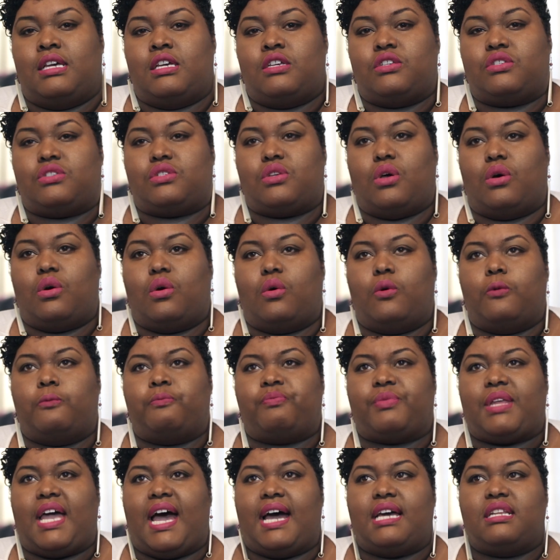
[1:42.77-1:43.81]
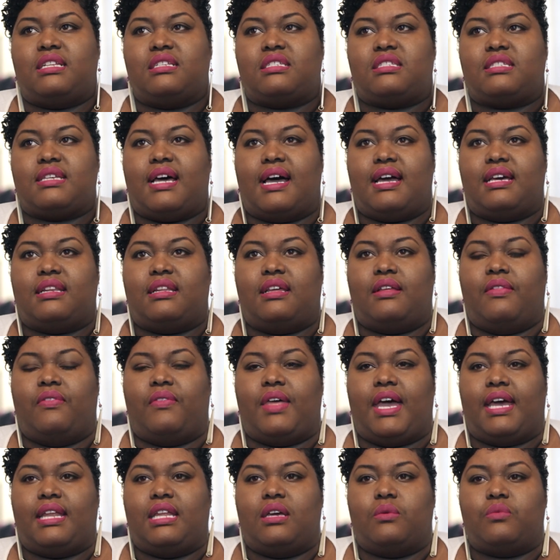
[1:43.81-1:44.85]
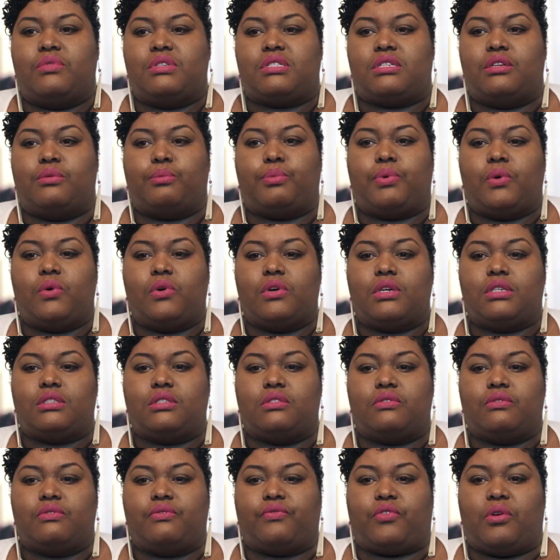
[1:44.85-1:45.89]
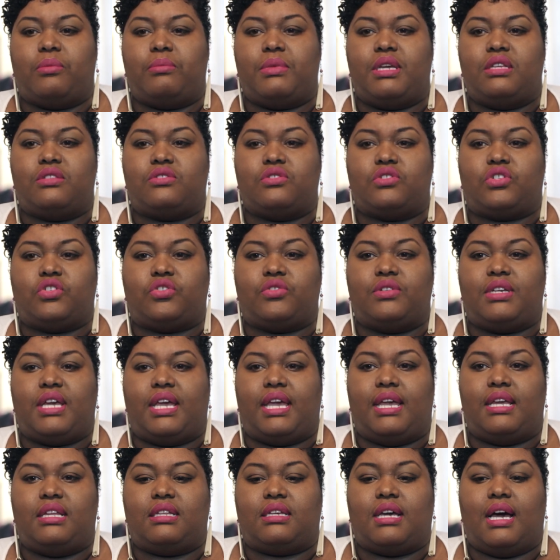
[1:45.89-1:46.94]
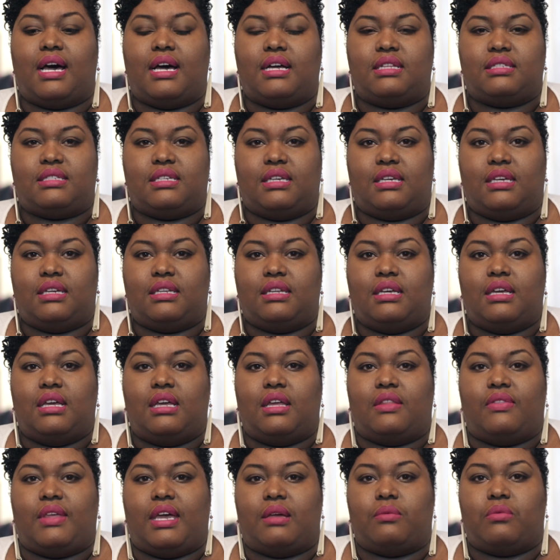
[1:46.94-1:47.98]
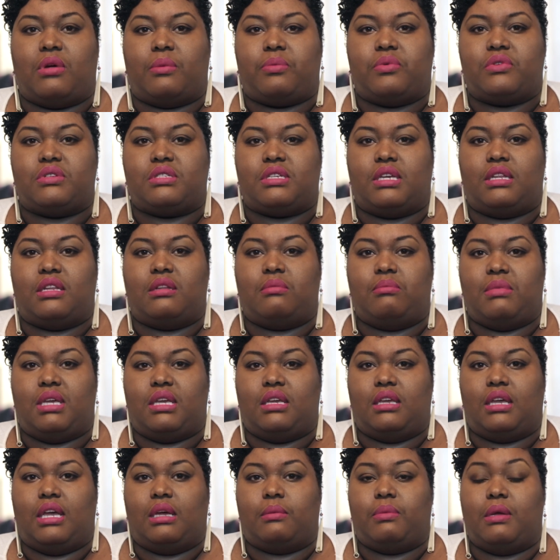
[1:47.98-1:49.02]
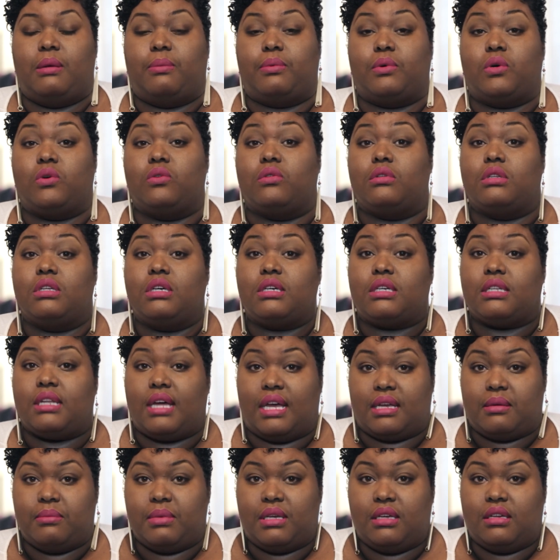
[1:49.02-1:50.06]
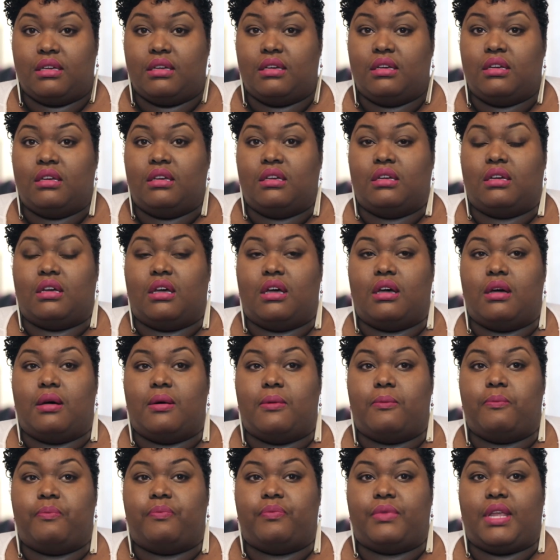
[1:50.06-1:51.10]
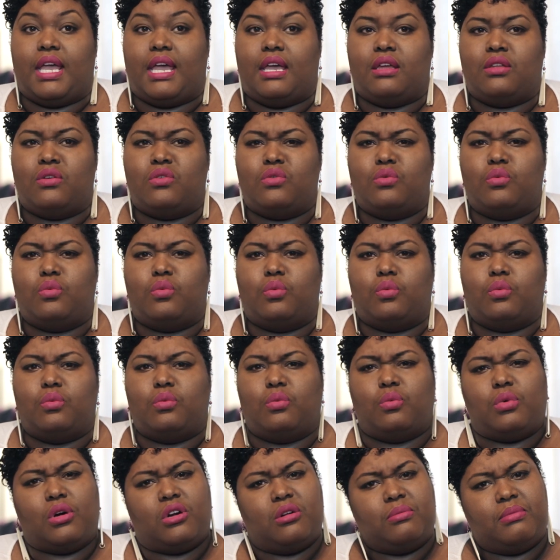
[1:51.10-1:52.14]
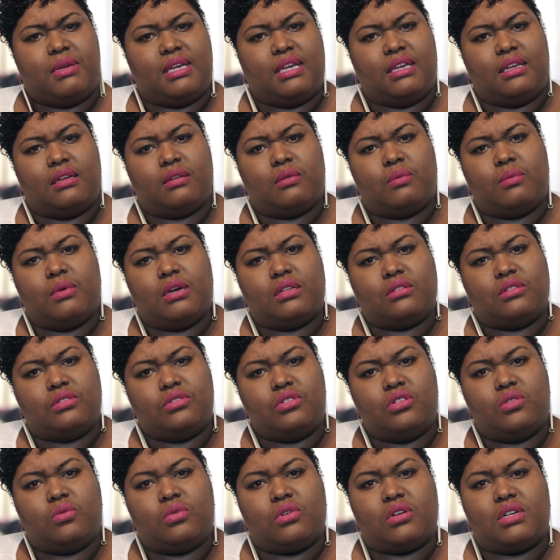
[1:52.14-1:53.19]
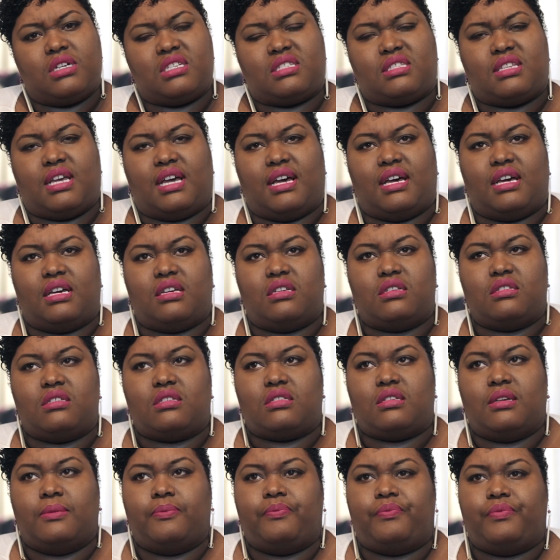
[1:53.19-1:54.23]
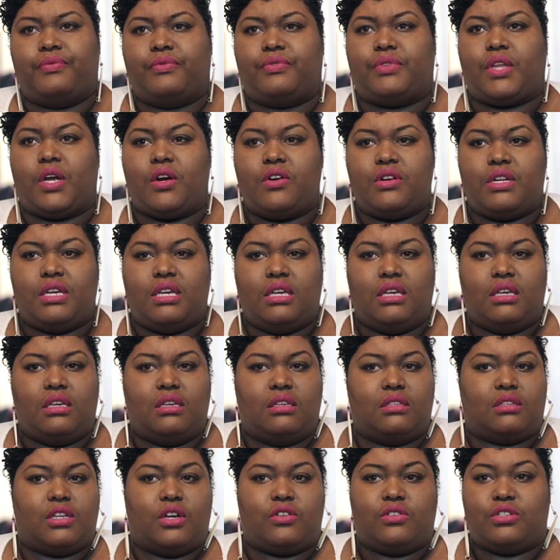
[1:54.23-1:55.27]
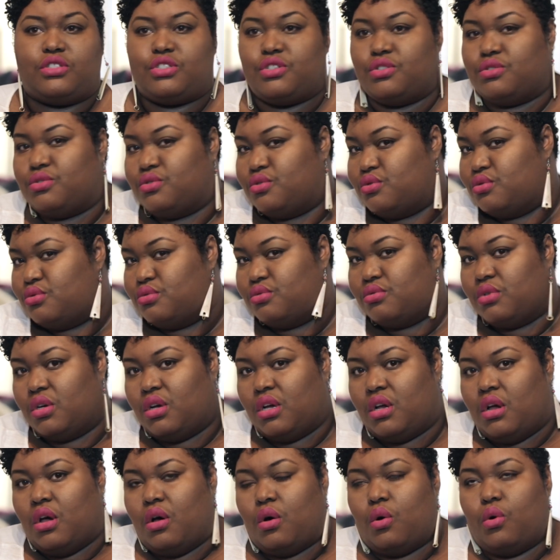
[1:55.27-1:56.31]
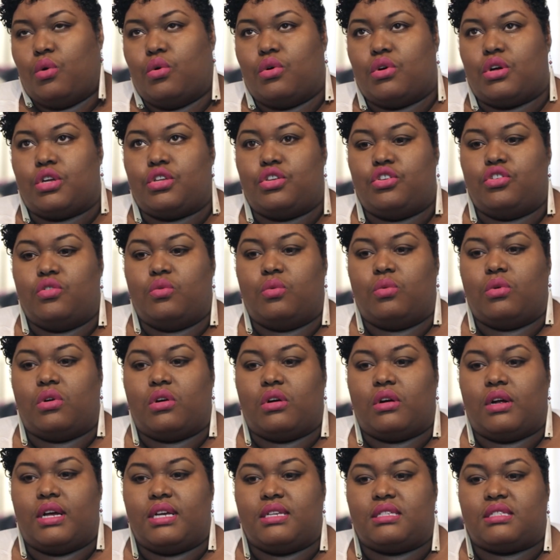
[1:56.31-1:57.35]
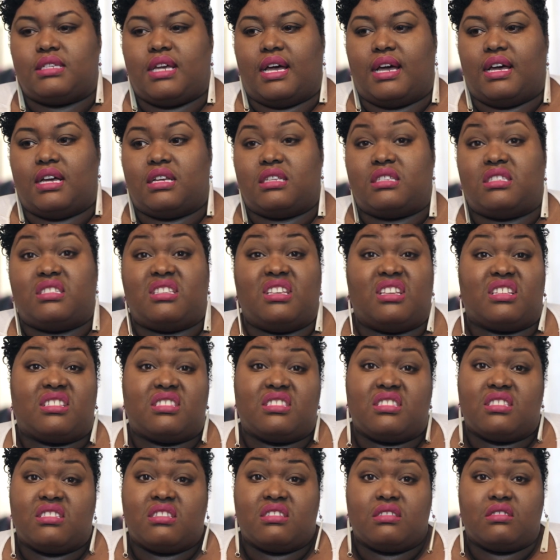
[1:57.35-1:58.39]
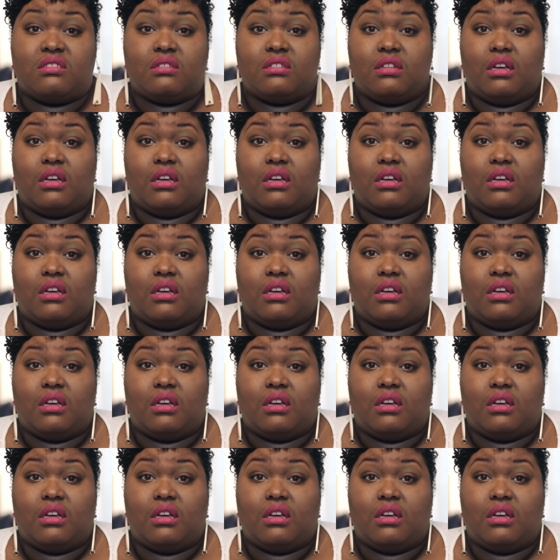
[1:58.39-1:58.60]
So I decided that it was important for me to create content that represented me and people who look like me. And who were me, whether you were a size 30, 32, or you were a size 6.